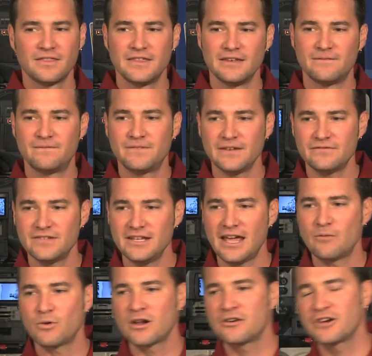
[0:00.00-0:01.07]
the 50
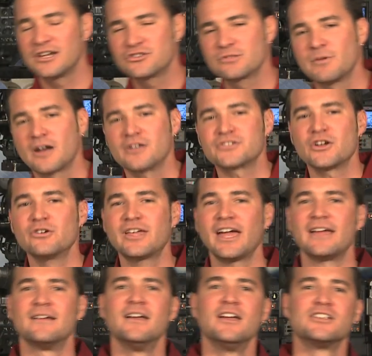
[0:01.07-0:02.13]
and 100 intramodels.
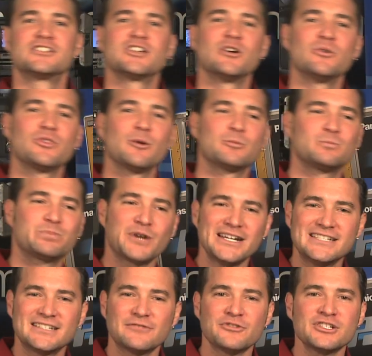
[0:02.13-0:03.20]
Okay, so the
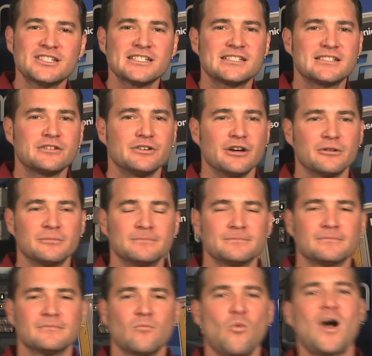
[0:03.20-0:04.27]
price difference is zero.
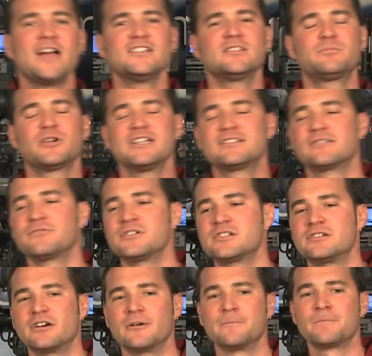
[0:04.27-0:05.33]
Why is the price difference
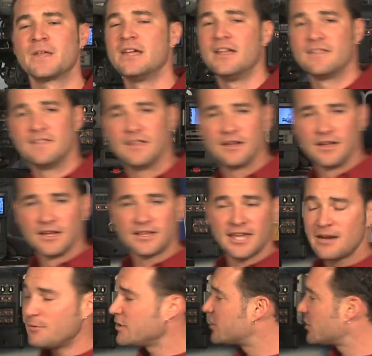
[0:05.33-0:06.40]
zero?
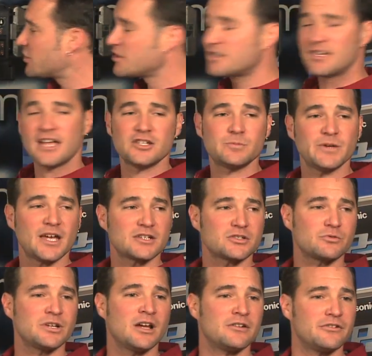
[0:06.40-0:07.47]
Cameras such as the HPX
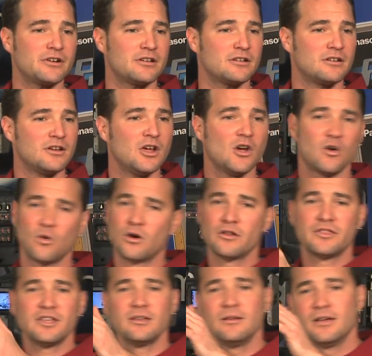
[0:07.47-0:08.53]
300 or
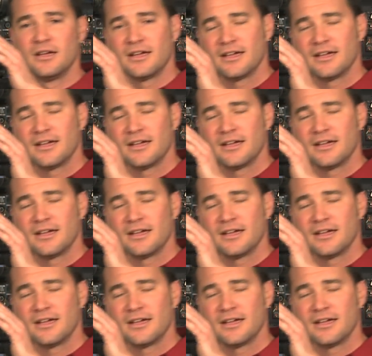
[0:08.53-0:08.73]
the